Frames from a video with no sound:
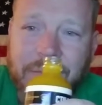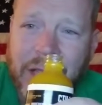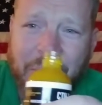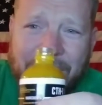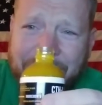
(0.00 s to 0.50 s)

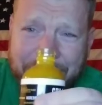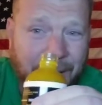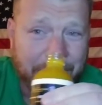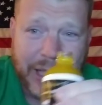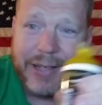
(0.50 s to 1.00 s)
Well,
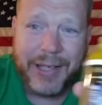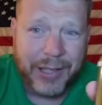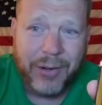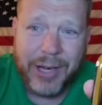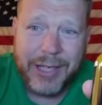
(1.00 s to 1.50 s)
I'm getting the
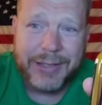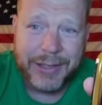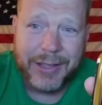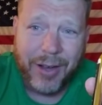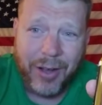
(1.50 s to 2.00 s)
ingredients
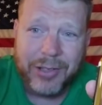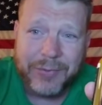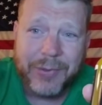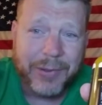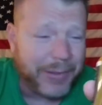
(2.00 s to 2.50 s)
it calls
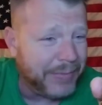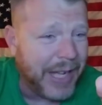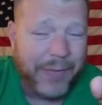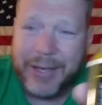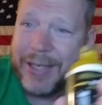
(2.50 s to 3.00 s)
for,
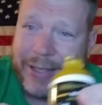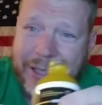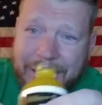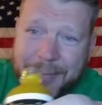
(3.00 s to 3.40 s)
definitely.